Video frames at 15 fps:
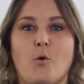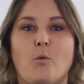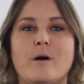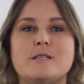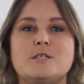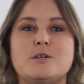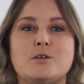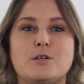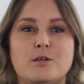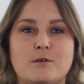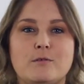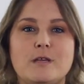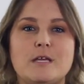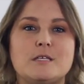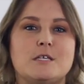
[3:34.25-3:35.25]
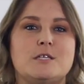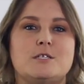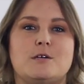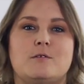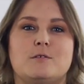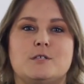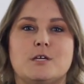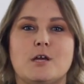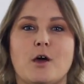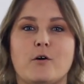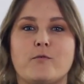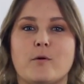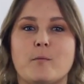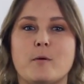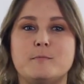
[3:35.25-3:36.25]
What do you need to do to
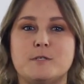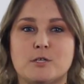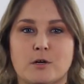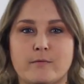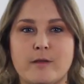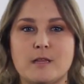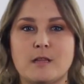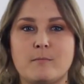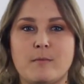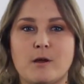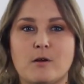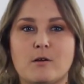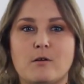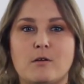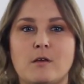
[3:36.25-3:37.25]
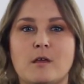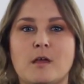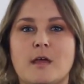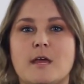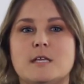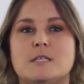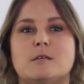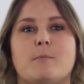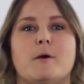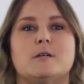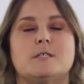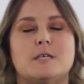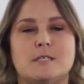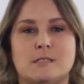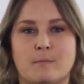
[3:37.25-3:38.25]
go from observing the miracle to
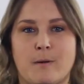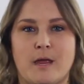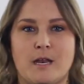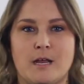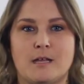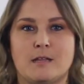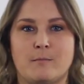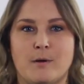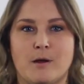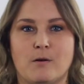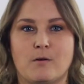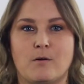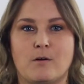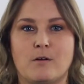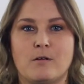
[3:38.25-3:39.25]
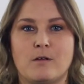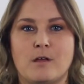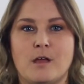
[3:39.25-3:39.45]
participating in the miracle?